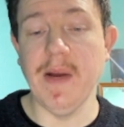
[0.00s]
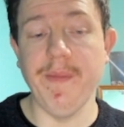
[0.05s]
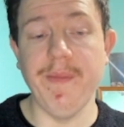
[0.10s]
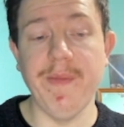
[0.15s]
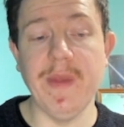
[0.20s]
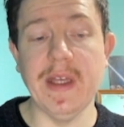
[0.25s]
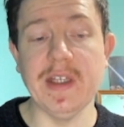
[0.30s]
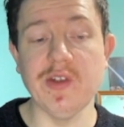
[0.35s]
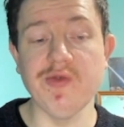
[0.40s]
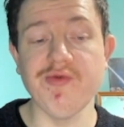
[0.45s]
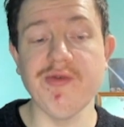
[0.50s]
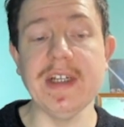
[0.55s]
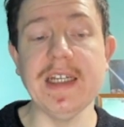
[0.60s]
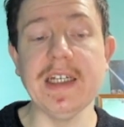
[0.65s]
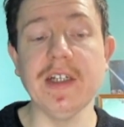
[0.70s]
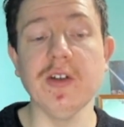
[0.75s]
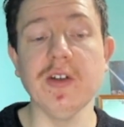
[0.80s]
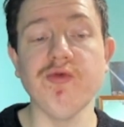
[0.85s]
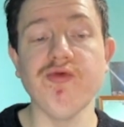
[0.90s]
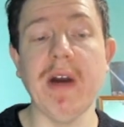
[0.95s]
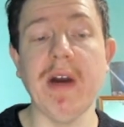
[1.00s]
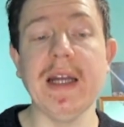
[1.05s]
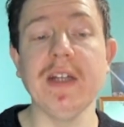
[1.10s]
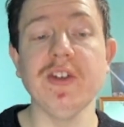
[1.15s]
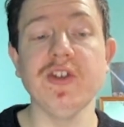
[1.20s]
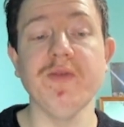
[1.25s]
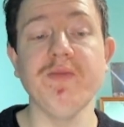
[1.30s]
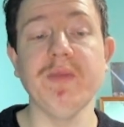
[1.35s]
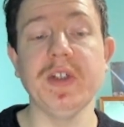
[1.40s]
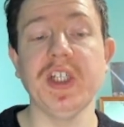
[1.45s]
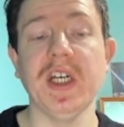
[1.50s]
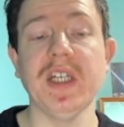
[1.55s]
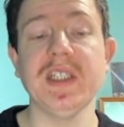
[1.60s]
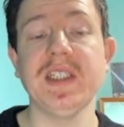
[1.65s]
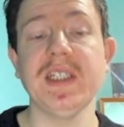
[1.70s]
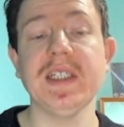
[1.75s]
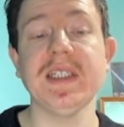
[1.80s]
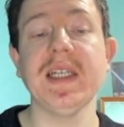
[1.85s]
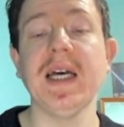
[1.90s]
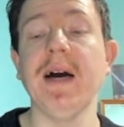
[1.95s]
there's a really good range of
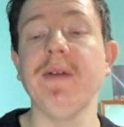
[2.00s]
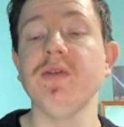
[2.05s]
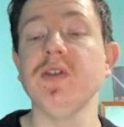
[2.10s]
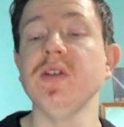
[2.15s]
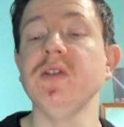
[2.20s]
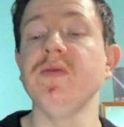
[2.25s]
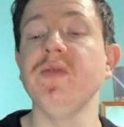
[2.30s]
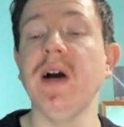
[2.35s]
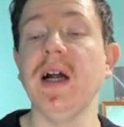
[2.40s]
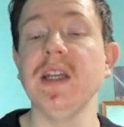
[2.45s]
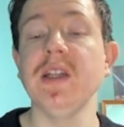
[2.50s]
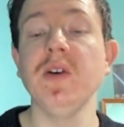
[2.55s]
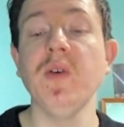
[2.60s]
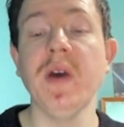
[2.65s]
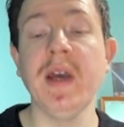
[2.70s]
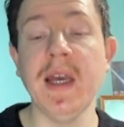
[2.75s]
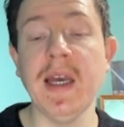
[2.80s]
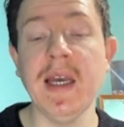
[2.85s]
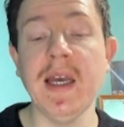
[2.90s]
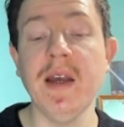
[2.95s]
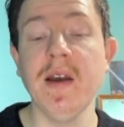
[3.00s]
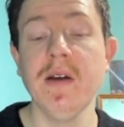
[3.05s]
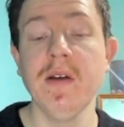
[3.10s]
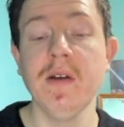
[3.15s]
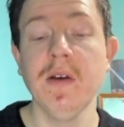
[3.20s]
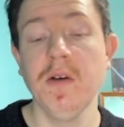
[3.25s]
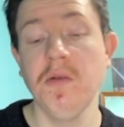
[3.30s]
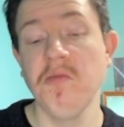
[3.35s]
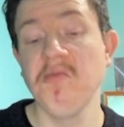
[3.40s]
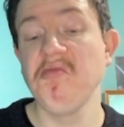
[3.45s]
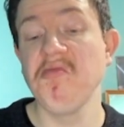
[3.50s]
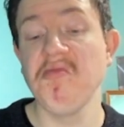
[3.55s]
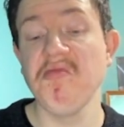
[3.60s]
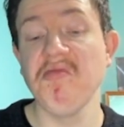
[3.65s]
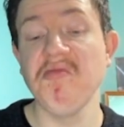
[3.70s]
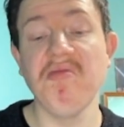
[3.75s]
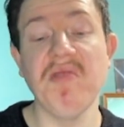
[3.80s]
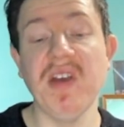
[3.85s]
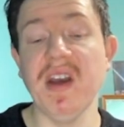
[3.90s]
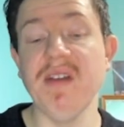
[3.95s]
Majestics that have good value here.
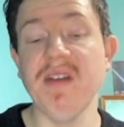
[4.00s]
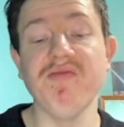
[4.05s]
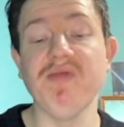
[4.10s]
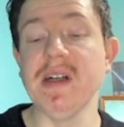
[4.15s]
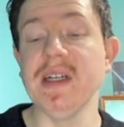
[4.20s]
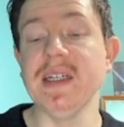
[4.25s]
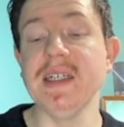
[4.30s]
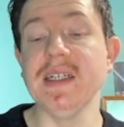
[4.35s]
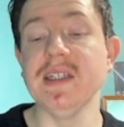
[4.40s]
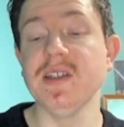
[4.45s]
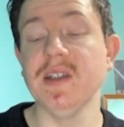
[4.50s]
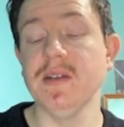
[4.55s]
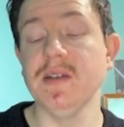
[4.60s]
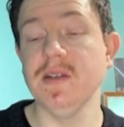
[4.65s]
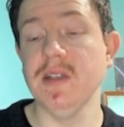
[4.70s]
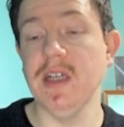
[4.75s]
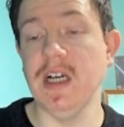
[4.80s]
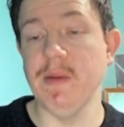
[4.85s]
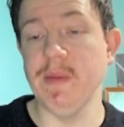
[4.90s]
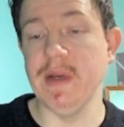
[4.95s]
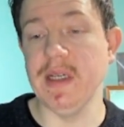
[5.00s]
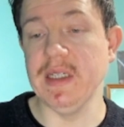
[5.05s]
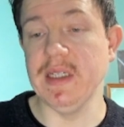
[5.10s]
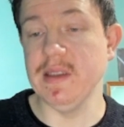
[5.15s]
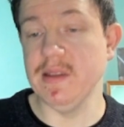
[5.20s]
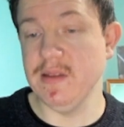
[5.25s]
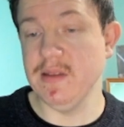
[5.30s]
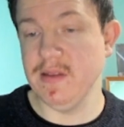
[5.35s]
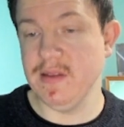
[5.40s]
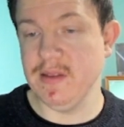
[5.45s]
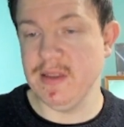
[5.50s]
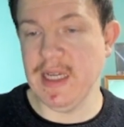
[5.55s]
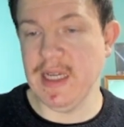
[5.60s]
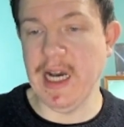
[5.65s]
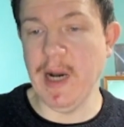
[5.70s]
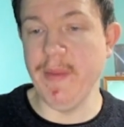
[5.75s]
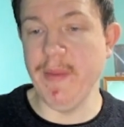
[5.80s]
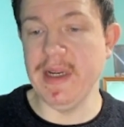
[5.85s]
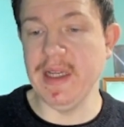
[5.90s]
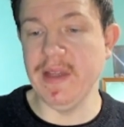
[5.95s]
It really isn't. I mean,
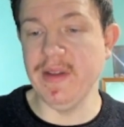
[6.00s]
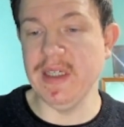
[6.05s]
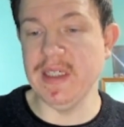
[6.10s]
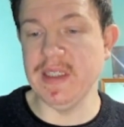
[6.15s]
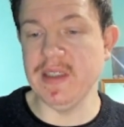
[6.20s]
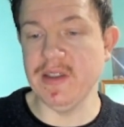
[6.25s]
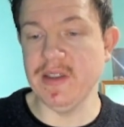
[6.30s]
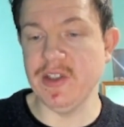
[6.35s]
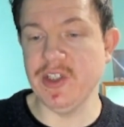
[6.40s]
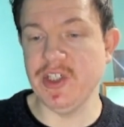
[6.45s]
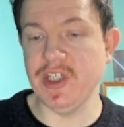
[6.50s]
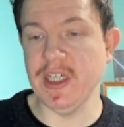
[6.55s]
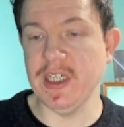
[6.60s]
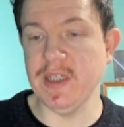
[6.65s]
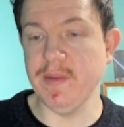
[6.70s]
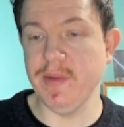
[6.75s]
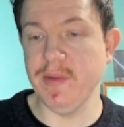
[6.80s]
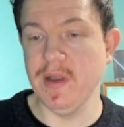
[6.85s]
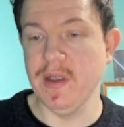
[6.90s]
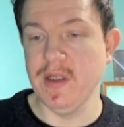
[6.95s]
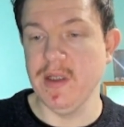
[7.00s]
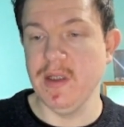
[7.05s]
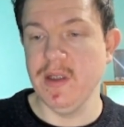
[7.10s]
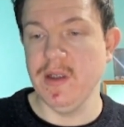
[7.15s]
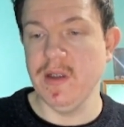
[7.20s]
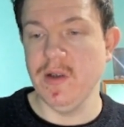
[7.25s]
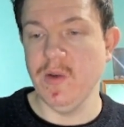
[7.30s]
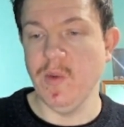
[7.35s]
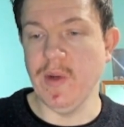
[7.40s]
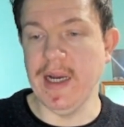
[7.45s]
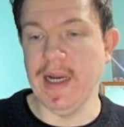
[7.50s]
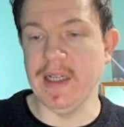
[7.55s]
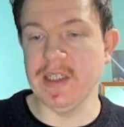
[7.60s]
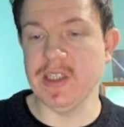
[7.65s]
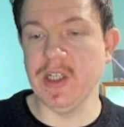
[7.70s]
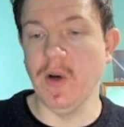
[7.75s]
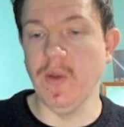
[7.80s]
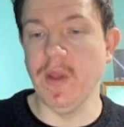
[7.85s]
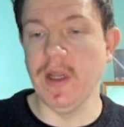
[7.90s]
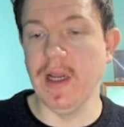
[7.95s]
how many of these are cheap? We
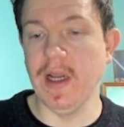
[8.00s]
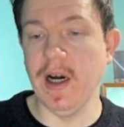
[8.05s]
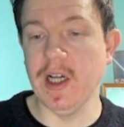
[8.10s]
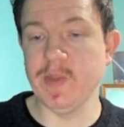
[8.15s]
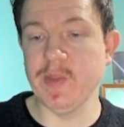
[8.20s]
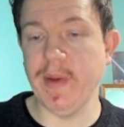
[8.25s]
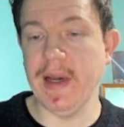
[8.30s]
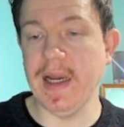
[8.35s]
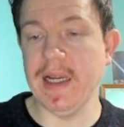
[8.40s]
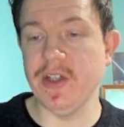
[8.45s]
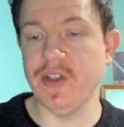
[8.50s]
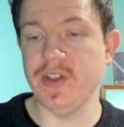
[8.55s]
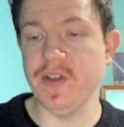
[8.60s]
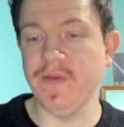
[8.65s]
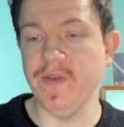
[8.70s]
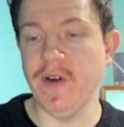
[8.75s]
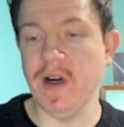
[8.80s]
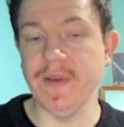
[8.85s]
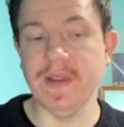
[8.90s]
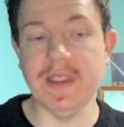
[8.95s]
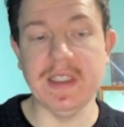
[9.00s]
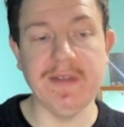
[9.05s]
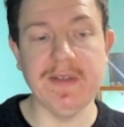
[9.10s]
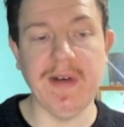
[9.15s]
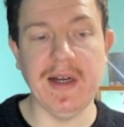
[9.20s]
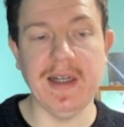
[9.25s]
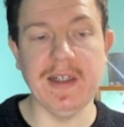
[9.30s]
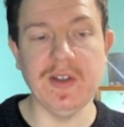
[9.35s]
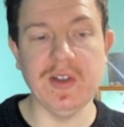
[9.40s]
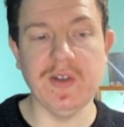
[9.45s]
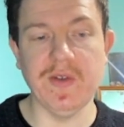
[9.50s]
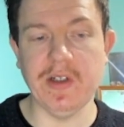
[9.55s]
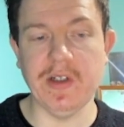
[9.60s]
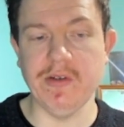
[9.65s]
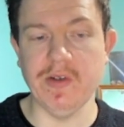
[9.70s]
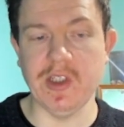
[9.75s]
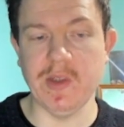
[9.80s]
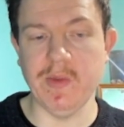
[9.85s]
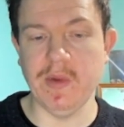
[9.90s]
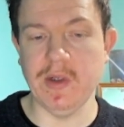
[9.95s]
had to go on the last page to find these values for
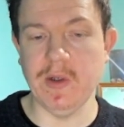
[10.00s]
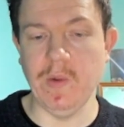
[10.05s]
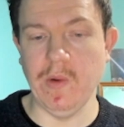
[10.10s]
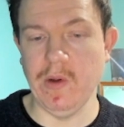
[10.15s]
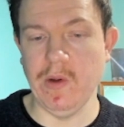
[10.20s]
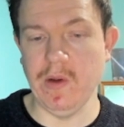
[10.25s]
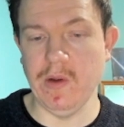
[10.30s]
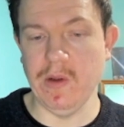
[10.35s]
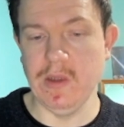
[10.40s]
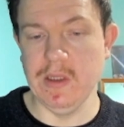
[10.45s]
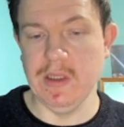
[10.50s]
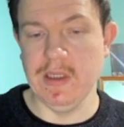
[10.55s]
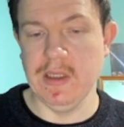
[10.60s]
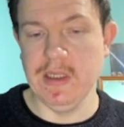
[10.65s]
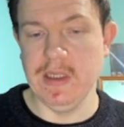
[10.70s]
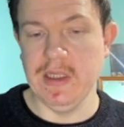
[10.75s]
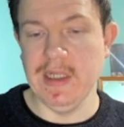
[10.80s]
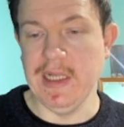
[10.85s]
Crucible Aurora.